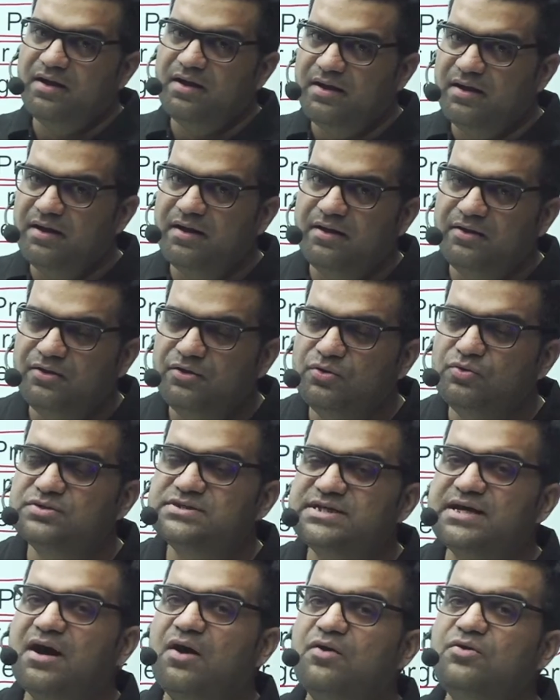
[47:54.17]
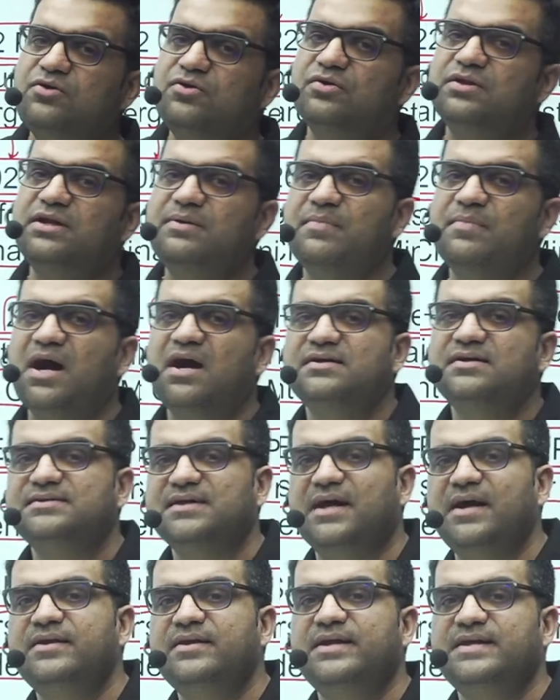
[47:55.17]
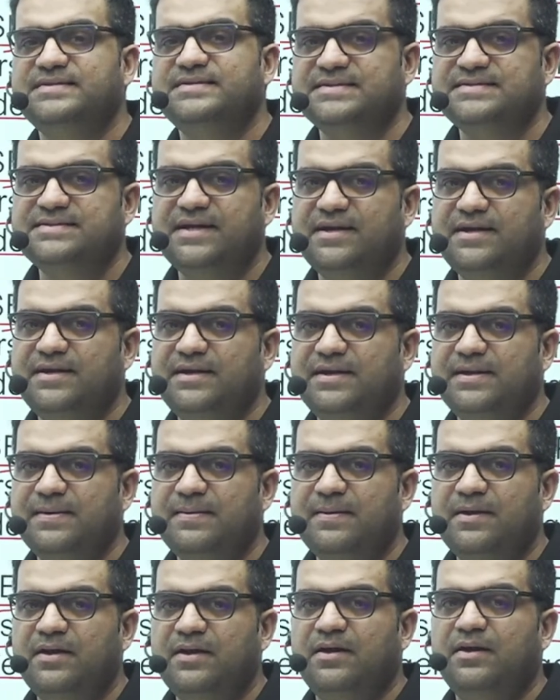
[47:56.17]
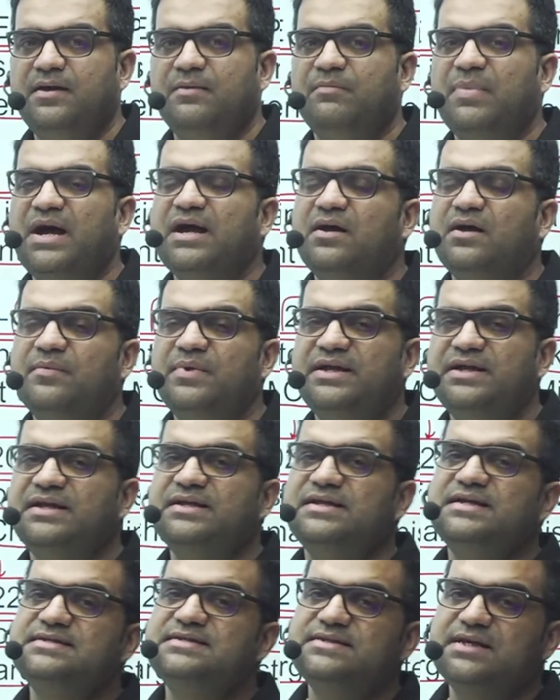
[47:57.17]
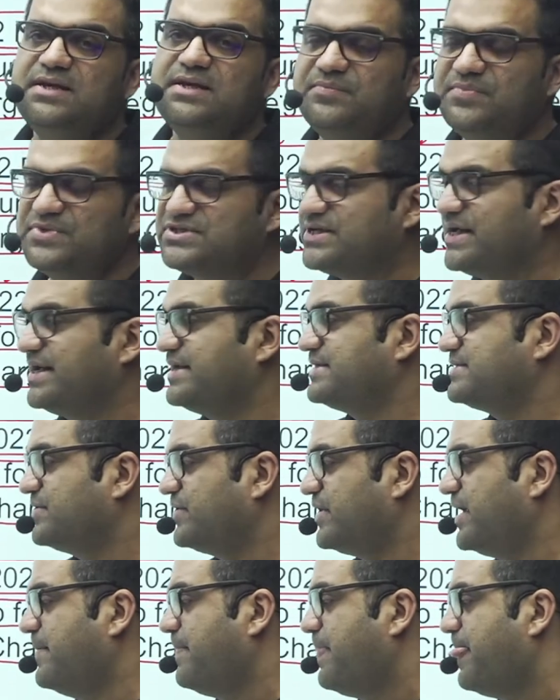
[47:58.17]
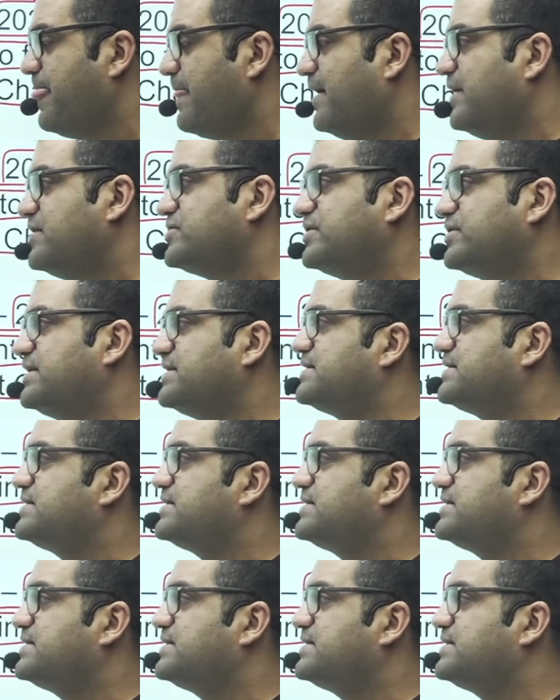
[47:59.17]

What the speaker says: losing out on the marks unnecessarily by committing these silly mistakes. Okay, so this is there.